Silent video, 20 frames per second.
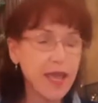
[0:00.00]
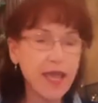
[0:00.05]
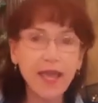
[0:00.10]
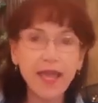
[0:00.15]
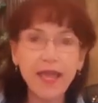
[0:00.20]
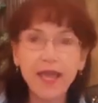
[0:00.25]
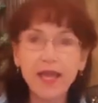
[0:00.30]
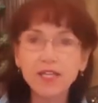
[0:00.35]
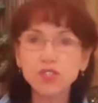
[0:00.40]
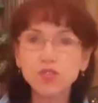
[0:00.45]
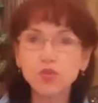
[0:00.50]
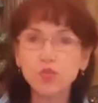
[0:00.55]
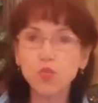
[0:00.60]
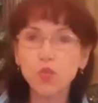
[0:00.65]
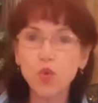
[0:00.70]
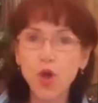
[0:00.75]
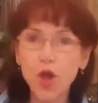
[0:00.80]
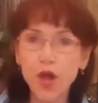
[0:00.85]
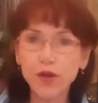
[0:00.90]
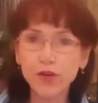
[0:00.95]
and
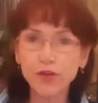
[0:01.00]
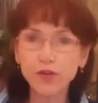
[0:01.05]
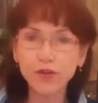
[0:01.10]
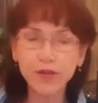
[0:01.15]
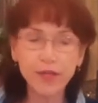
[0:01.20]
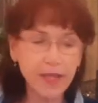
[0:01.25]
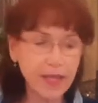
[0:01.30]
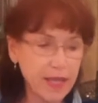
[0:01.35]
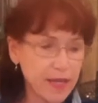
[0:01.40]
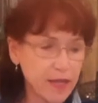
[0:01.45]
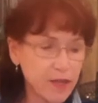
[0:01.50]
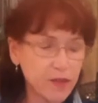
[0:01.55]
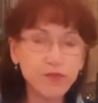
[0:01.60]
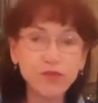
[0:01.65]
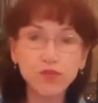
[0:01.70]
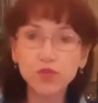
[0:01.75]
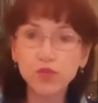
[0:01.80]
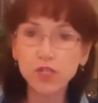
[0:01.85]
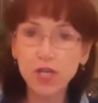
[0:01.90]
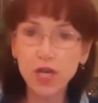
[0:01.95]
water, and a
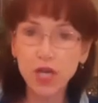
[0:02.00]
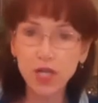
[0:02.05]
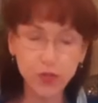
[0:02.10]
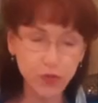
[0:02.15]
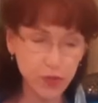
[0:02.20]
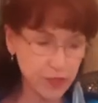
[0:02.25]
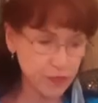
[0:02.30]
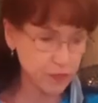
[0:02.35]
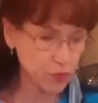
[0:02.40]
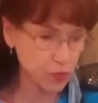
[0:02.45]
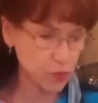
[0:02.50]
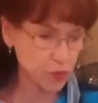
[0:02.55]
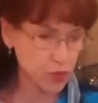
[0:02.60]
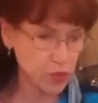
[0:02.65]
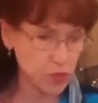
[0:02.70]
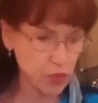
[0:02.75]
food color if you,